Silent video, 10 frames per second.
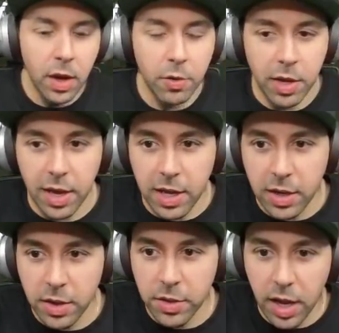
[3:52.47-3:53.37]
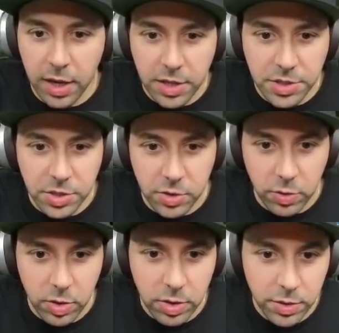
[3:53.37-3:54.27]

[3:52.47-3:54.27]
Okay, I got I got two.